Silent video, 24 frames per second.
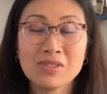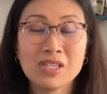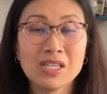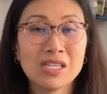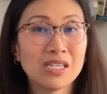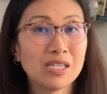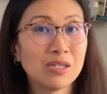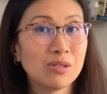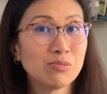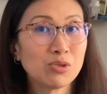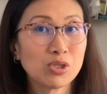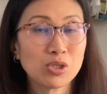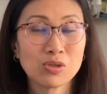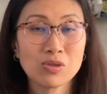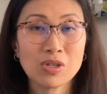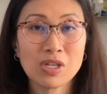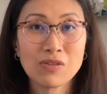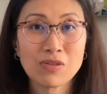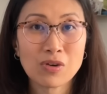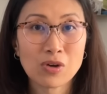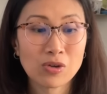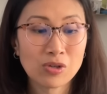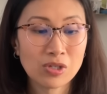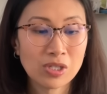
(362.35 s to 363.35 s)
And I'm sure
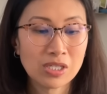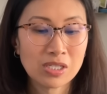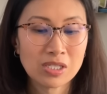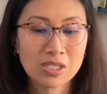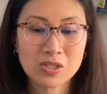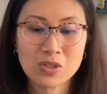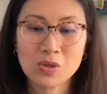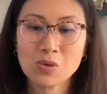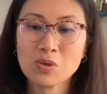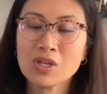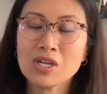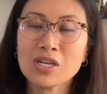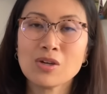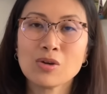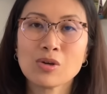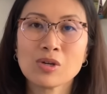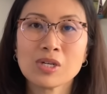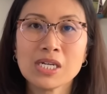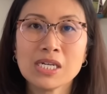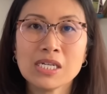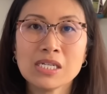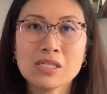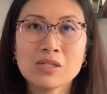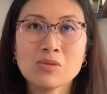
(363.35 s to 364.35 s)
they've heard this. So they
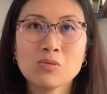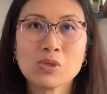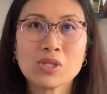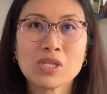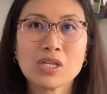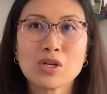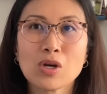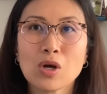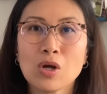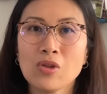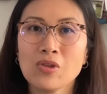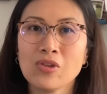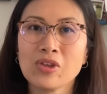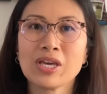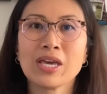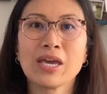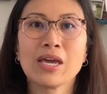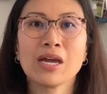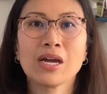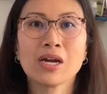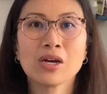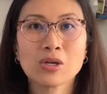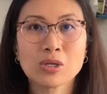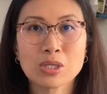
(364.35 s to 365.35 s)
created what they called the
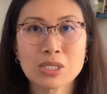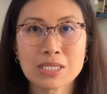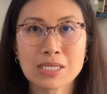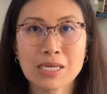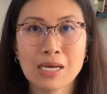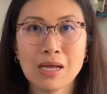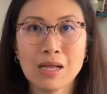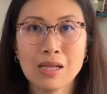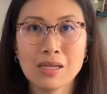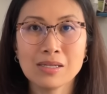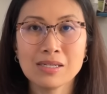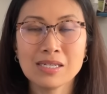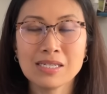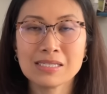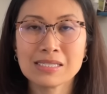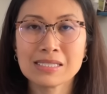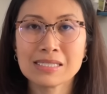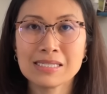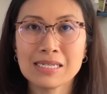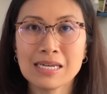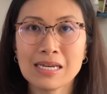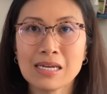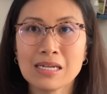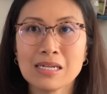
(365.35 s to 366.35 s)
carousel
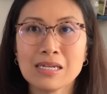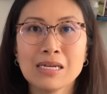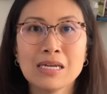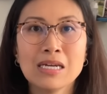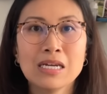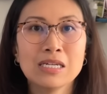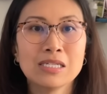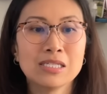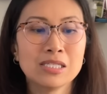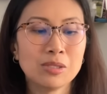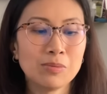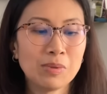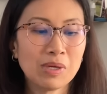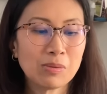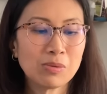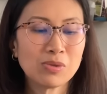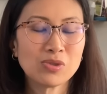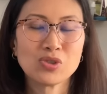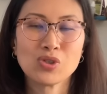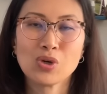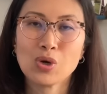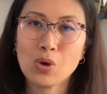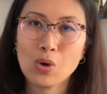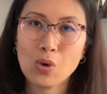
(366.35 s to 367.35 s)
instead to be able
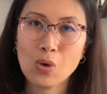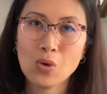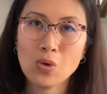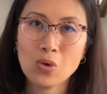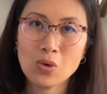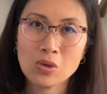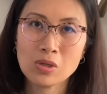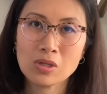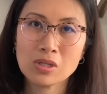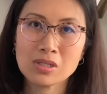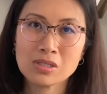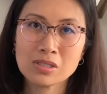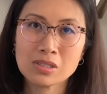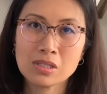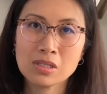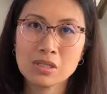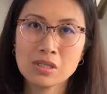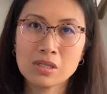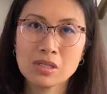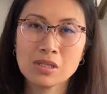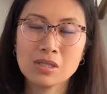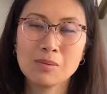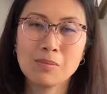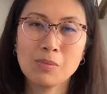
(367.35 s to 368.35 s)
to hold
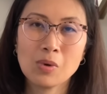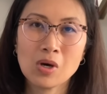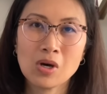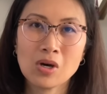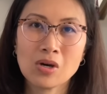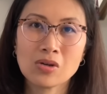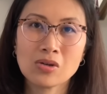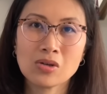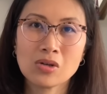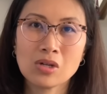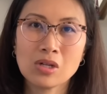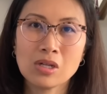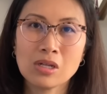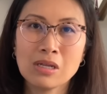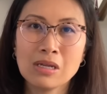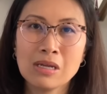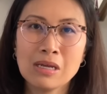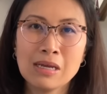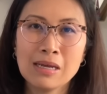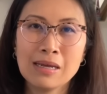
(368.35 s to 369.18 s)
the bottle.